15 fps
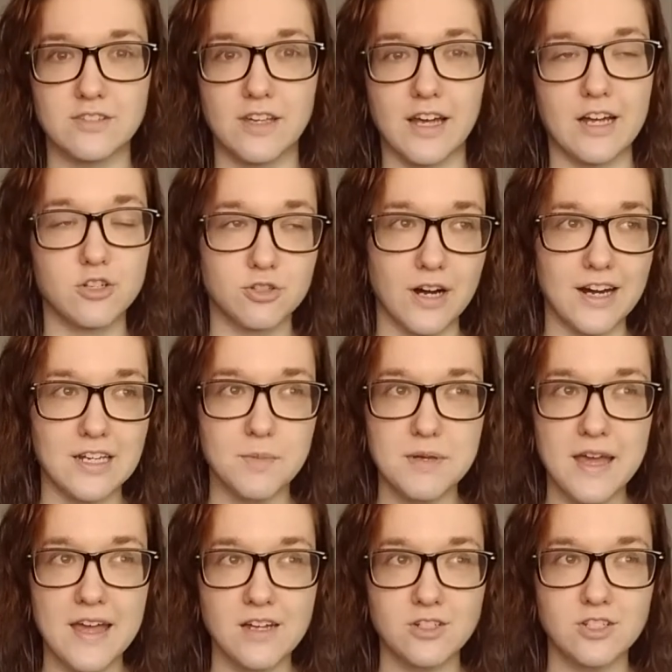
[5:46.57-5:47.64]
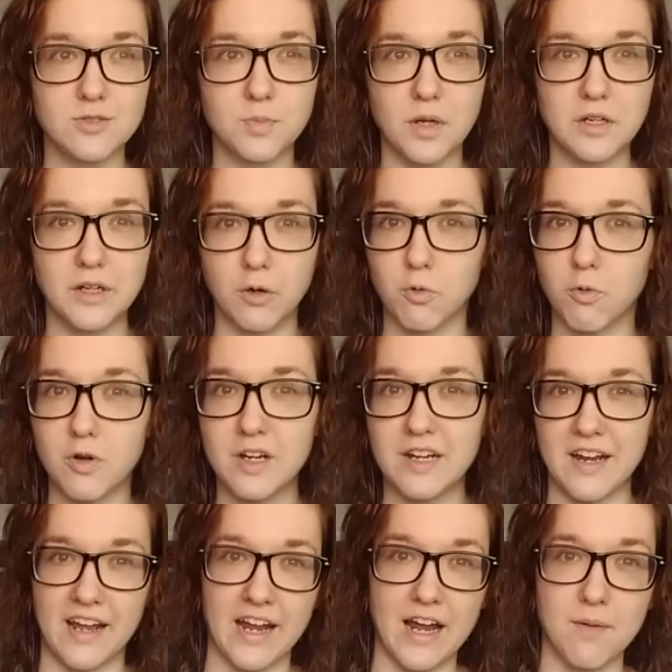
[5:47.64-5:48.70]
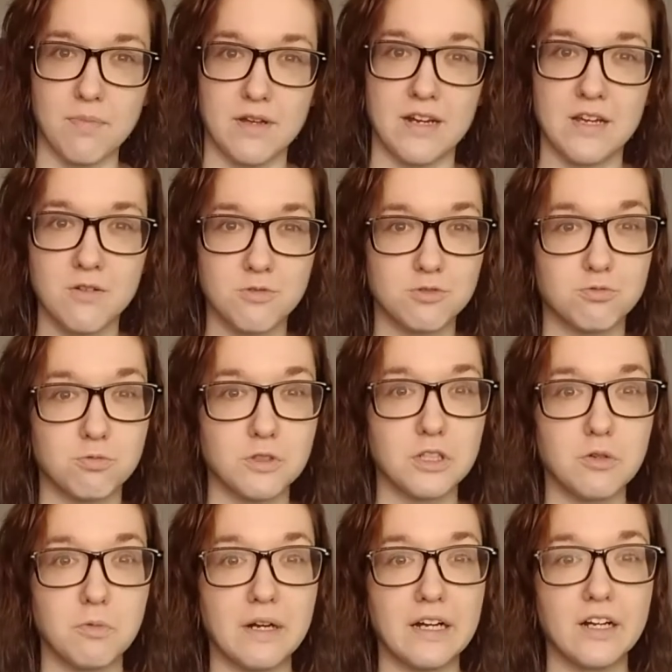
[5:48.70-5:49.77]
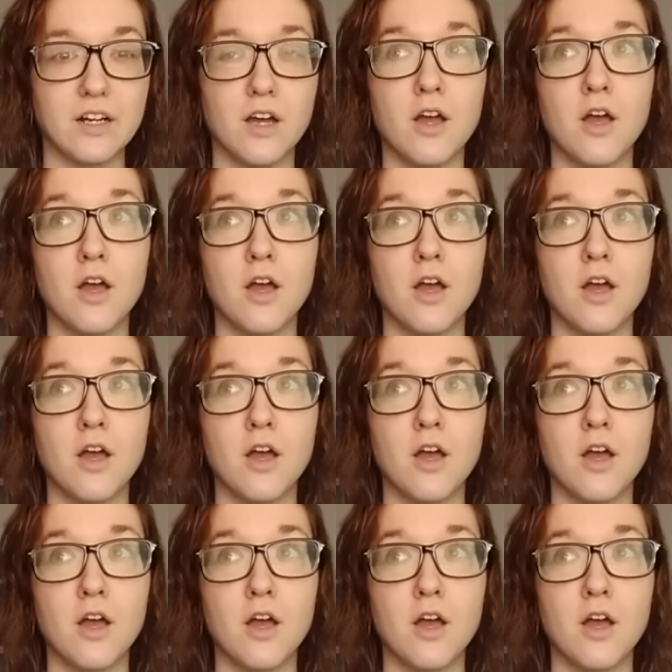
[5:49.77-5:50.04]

Like I tried to be anxious, but it like wouldn't happen. It was really weird.